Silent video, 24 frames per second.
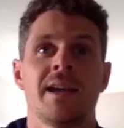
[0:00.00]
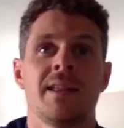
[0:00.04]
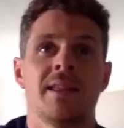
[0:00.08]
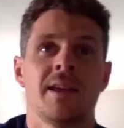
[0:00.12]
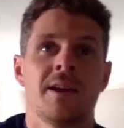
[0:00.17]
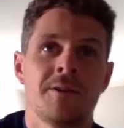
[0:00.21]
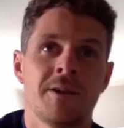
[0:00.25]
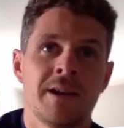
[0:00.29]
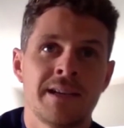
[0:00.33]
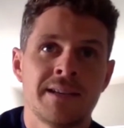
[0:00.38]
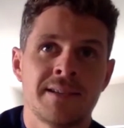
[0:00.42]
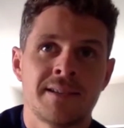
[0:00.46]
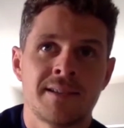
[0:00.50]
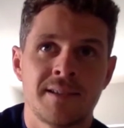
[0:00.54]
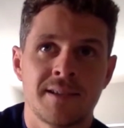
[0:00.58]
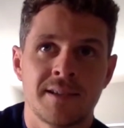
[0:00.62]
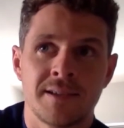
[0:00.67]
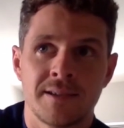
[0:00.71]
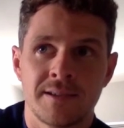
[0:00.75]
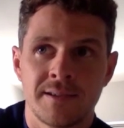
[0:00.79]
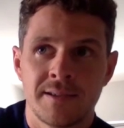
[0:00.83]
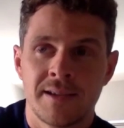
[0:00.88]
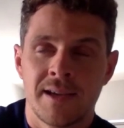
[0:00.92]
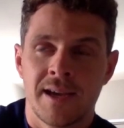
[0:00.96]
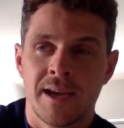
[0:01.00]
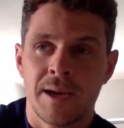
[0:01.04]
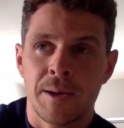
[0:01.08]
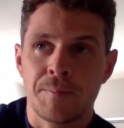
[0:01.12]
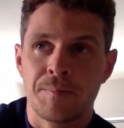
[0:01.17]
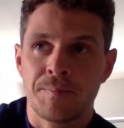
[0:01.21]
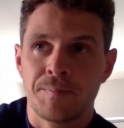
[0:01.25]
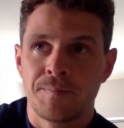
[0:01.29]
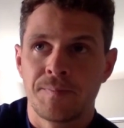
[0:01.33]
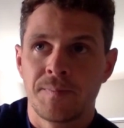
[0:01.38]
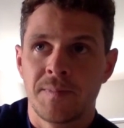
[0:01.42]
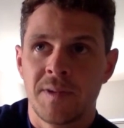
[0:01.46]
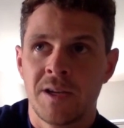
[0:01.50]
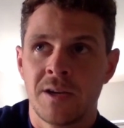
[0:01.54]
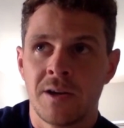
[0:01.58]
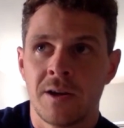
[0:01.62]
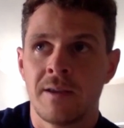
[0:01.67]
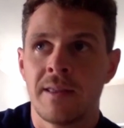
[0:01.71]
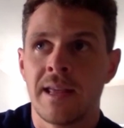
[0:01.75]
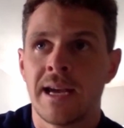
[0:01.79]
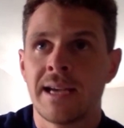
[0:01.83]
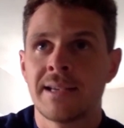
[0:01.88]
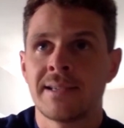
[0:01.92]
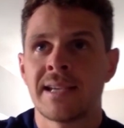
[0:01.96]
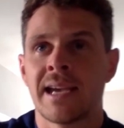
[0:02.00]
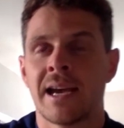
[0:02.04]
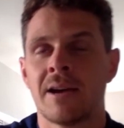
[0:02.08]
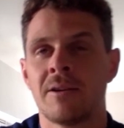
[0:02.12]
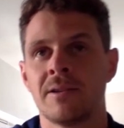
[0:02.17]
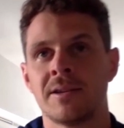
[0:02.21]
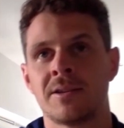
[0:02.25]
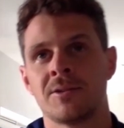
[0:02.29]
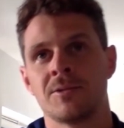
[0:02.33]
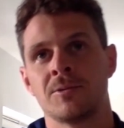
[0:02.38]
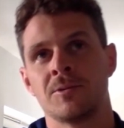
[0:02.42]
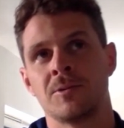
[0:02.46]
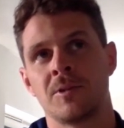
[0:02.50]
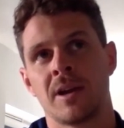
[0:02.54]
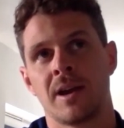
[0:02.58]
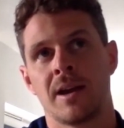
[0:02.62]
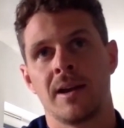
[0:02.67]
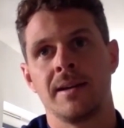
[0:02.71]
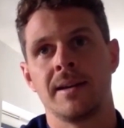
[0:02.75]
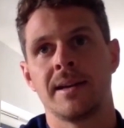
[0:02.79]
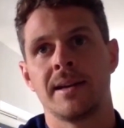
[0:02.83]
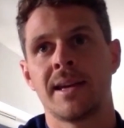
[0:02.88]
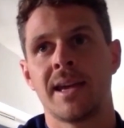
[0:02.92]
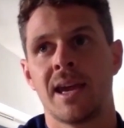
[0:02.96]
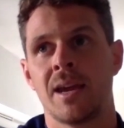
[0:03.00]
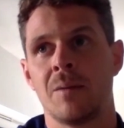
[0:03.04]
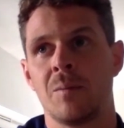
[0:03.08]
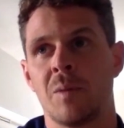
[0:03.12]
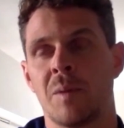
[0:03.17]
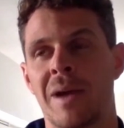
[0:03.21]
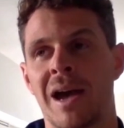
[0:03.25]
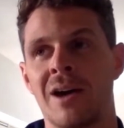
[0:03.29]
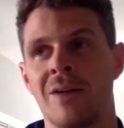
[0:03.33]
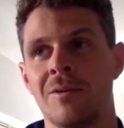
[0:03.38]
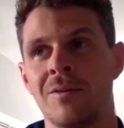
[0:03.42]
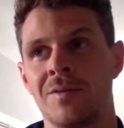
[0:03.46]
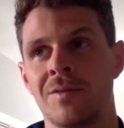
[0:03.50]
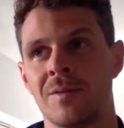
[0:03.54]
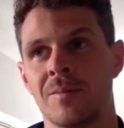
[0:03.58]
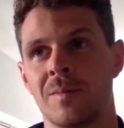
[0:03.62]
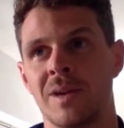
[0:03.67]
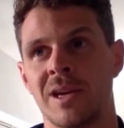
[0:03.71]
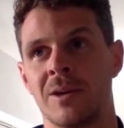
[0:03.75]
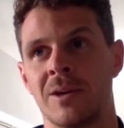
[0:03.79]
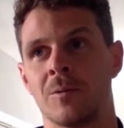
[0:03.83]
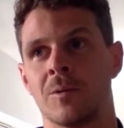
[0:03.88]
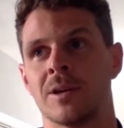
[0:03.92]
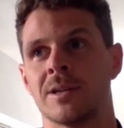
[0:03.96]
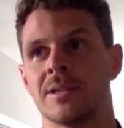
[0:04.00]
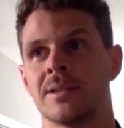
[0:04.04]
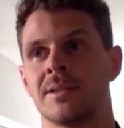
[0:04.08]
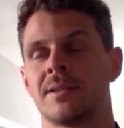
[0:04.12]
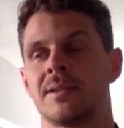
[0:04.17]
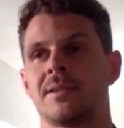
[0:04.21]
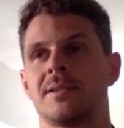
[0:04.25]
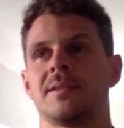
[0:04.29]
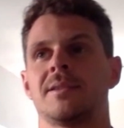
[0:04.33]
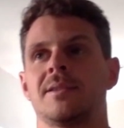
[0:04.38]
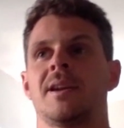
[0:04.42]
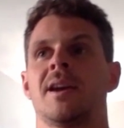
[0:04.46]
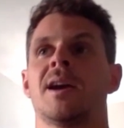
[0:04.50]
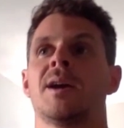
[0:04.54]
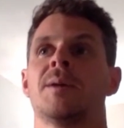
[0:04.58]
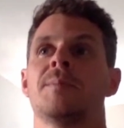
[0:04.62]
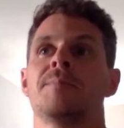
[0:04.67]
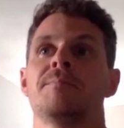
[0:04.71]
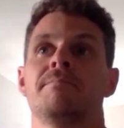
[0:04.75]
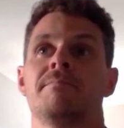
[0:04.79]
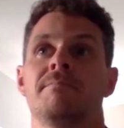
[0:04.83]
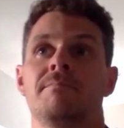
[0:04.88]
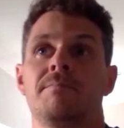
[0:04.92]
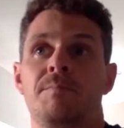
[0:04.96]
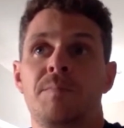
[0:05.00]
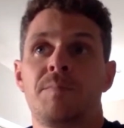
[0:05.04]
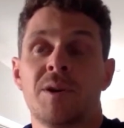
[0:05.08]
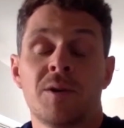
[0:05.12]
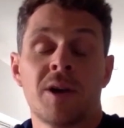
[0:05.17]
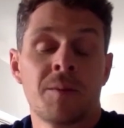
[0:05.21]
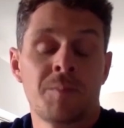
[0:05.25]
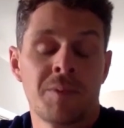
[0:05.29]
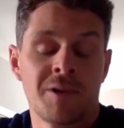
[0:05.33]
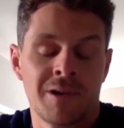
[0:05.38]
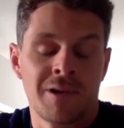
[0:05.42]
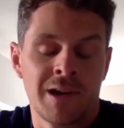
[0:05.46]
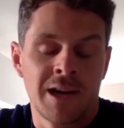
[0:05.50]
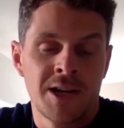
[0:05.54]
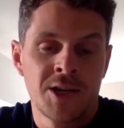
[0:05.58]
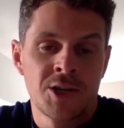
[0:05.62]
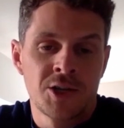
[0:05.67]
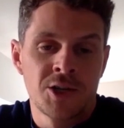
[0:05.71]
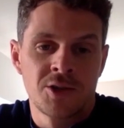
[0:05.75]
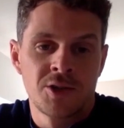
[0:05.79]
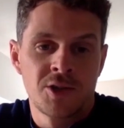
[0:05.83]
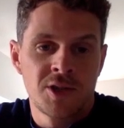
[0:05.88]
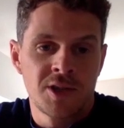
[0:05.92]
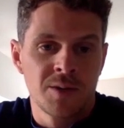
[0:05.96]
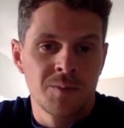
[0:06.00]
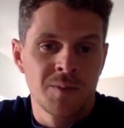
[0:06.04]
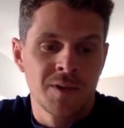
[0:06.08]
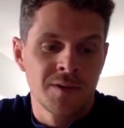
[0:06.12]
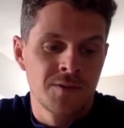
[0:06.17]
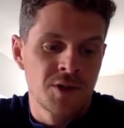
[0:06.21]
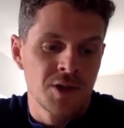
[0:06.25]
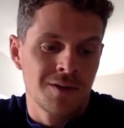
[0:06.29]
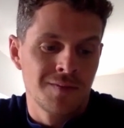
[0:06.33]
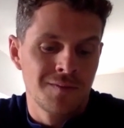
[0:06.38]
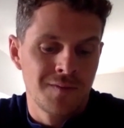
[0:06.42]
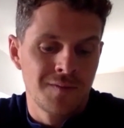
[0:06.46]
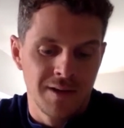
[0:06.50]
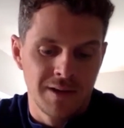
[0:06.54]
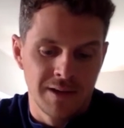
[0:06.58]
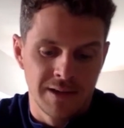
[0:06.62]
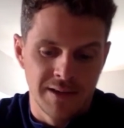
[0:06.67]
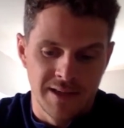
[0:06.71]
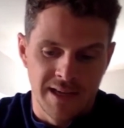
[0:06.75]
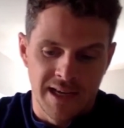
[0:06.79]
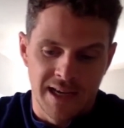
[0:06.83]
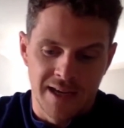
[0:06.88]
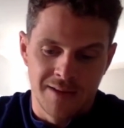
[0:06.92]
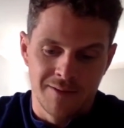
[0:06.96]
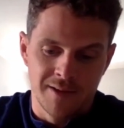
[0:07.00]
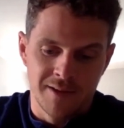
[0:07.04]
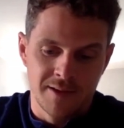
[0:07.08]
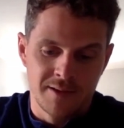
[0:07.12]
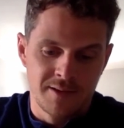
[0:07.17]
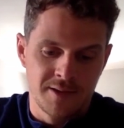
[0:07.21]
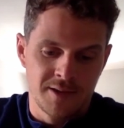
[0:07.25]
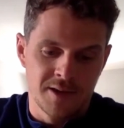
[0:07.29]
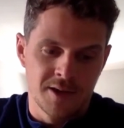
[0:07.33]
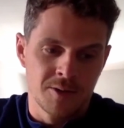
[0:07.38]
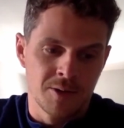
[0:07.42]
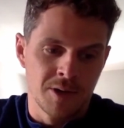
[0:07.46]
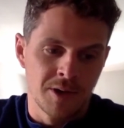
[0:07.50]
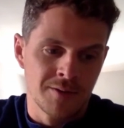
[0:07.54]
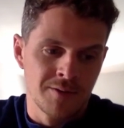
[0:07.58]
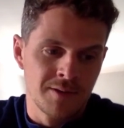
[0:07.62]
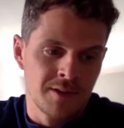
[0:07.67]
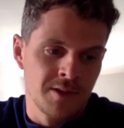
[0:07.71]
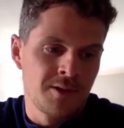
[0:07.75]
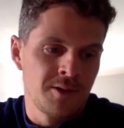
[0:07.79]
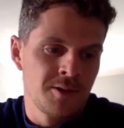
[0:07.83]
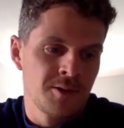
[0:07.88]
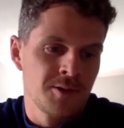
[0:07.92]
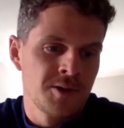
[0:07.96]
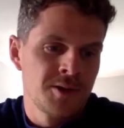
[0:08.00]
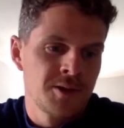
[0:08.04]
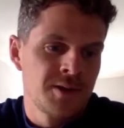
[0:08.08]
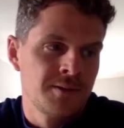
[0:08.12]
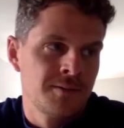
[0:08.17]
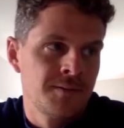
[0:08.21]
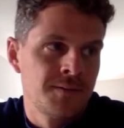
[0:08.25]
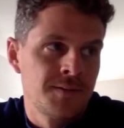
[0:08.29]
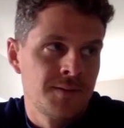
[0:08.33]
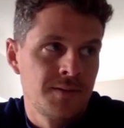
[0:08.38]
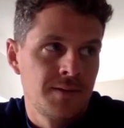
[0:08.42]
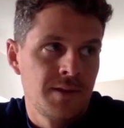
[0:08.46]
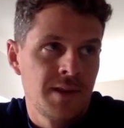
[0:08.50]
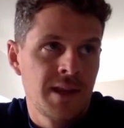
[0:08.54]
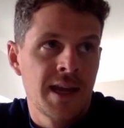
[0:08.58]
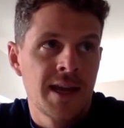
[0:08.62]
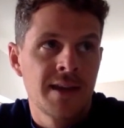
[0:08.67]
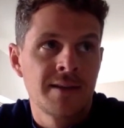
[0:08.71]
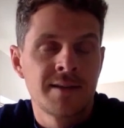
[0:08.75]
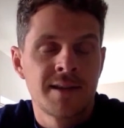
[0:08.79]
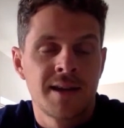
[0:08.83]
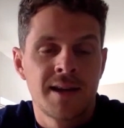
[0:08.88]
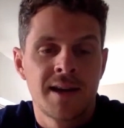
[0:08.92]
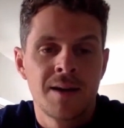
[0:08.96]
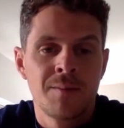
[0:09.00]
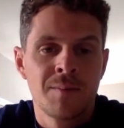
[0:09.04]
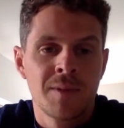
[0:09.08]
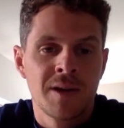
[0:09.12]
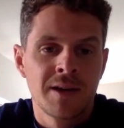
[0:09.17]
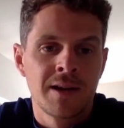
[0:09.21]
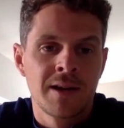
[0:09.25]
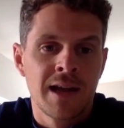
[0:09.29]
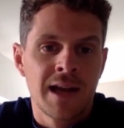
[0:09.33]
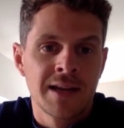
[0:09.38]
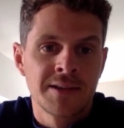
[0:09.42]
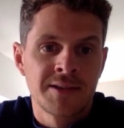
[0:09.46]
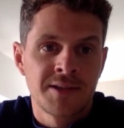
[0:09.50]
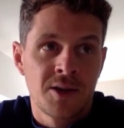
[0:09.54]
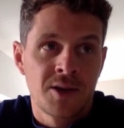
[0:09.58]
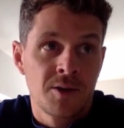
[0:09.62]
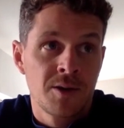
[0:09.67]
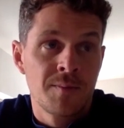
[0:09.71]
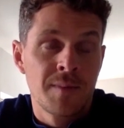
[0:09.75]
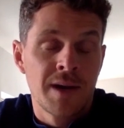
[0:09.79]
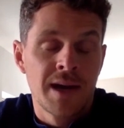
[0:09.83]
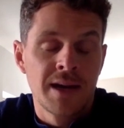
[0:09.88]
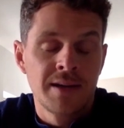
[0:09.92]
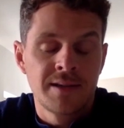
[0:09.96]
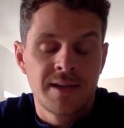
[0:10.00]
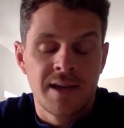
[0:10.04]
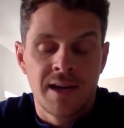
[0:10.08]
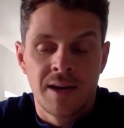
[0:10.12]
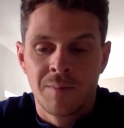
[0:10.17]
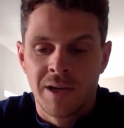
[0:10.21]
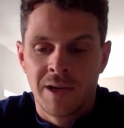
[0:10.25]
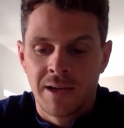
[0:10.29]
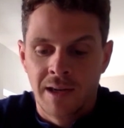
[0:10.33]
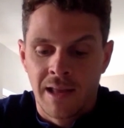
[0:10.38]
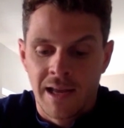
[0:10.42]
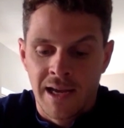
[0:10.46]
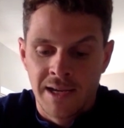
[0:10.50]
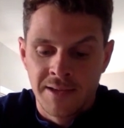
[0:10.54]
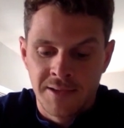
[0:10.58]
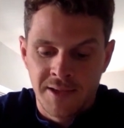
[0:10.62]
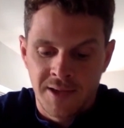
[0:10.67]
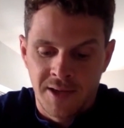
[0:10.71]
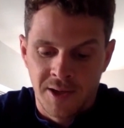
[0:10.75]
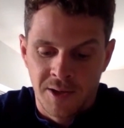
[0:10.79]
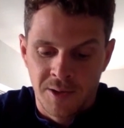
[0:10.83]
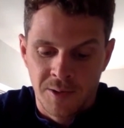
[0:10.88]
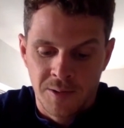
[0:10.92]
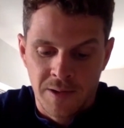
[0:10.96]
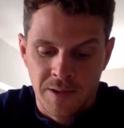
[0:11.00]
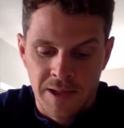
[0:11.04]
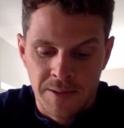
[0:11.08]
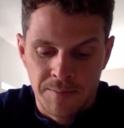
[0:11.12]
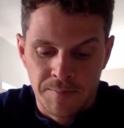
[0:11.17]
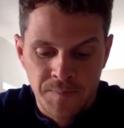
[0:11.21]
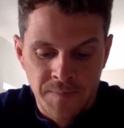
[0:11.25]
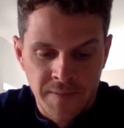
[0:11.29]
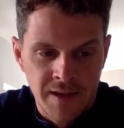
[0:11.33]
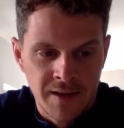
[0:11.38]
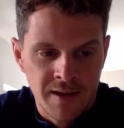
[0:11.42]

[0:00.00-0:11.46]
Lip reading: there is. And, that's how this all kind of came about for me, was built up a relationship with John, Phil, and David, over the course of their time at Glasgow and my time at Glasgow. And